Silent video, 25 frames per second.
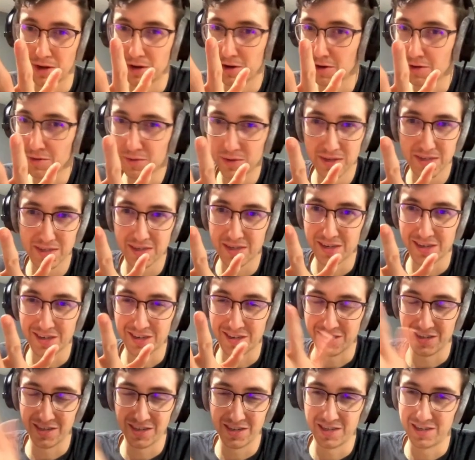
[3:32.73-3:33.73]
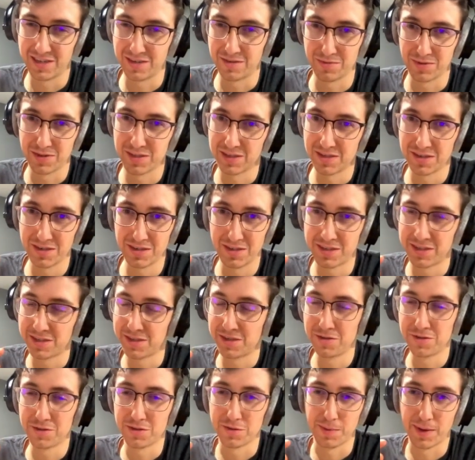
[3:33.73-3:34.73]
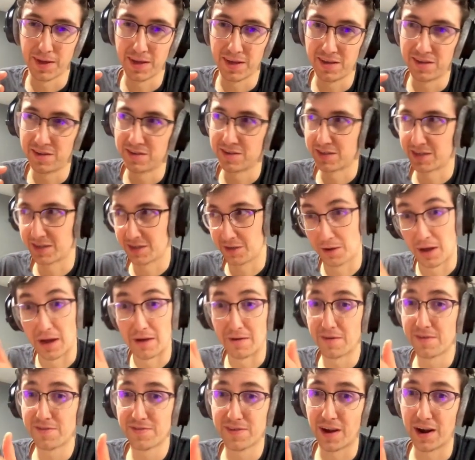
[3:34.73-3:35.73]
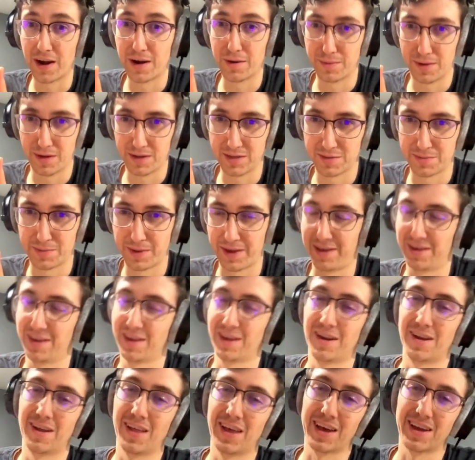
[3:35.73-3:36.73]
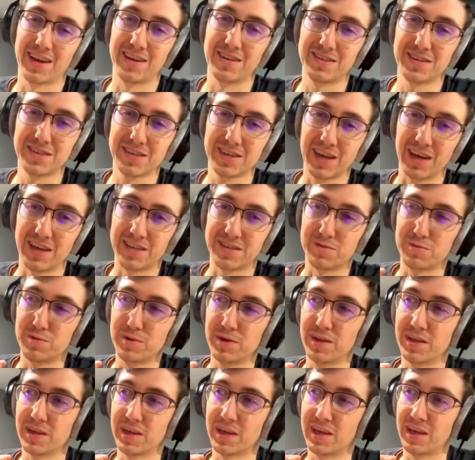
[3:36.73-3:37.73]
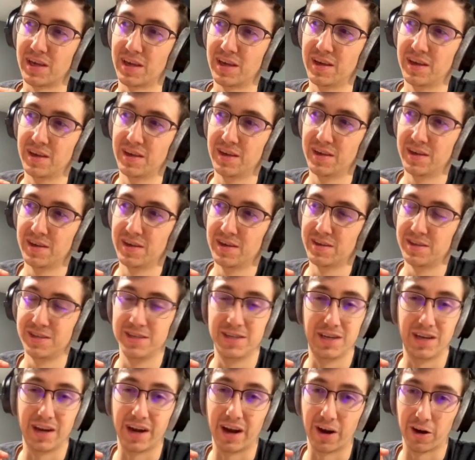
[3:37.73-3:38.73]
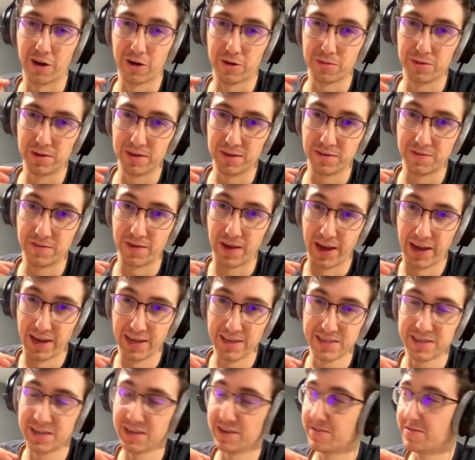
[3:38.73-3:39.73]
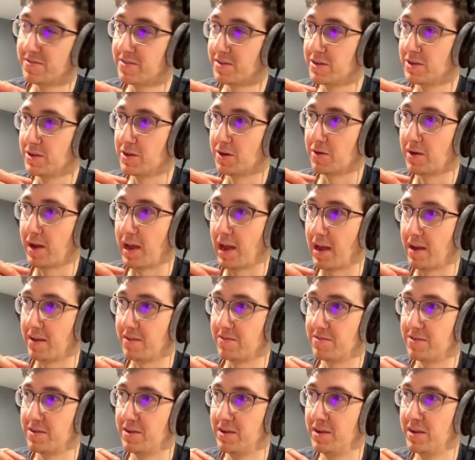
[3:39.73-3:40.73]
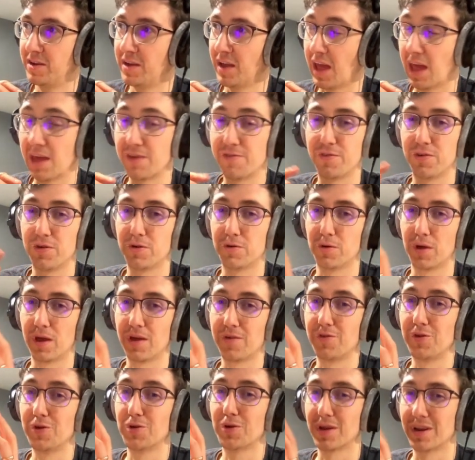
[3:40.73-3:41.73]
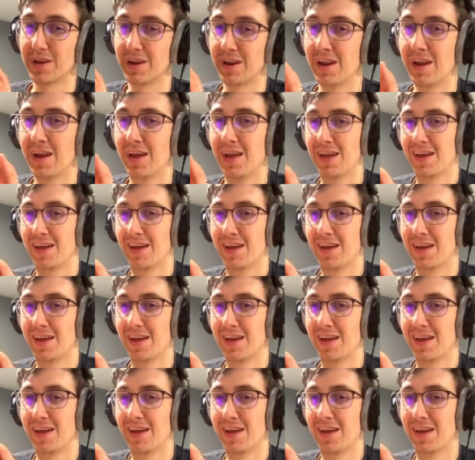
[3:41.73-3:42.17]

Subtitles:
a wizard and wizards do spells and you have a fireball spell. Like it just gets really generic really fast if you don't have if you can